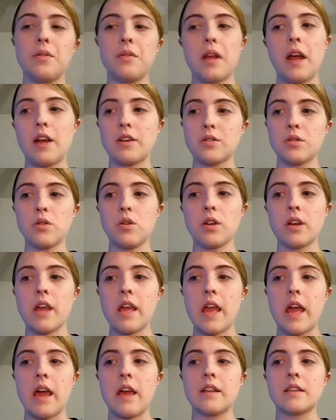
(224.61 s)
natural look
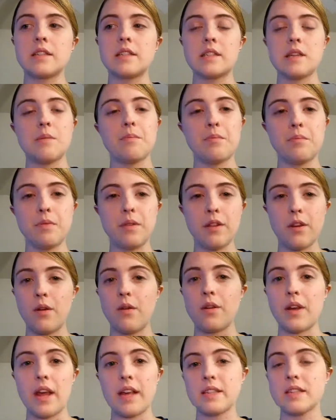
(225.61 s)
again,
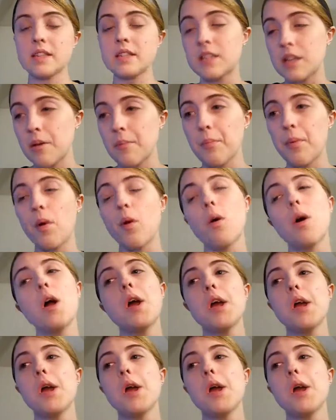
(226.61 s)
nice and simple,